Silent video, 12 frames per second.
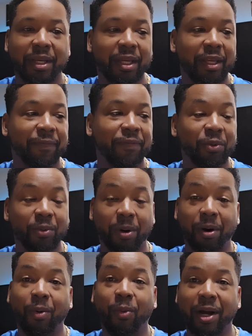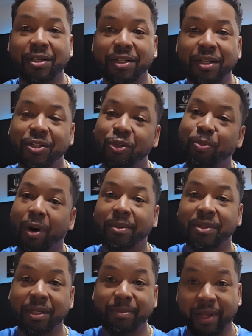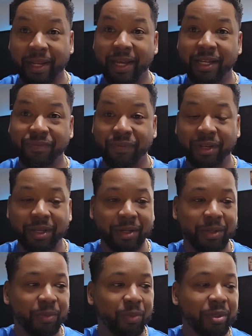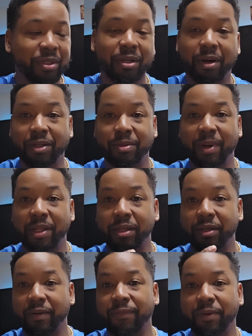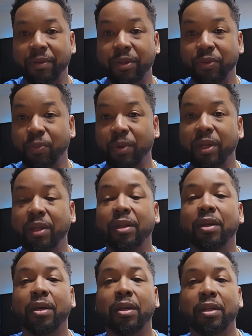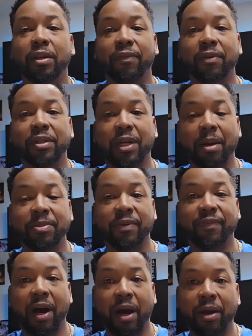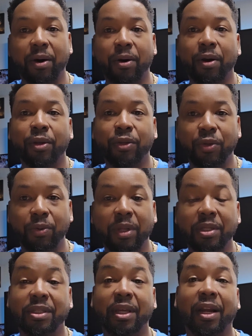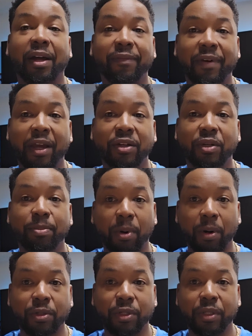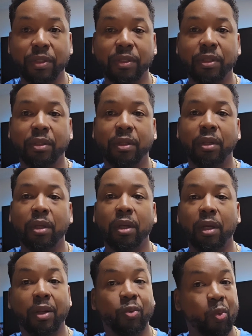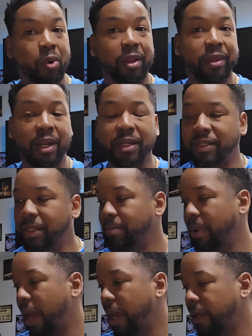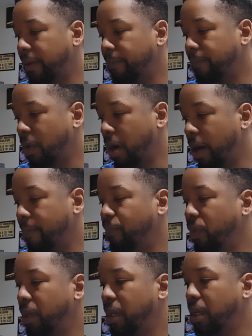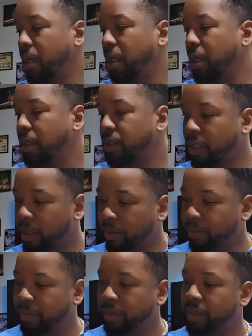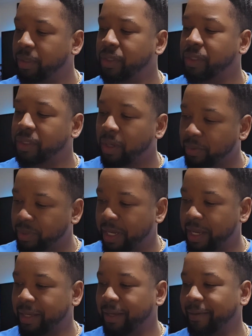If you are watching this, you probably seen my last video, which talks about the three different types of IR units that I've actually purchased, and one that I sent back. All right. So Sotac.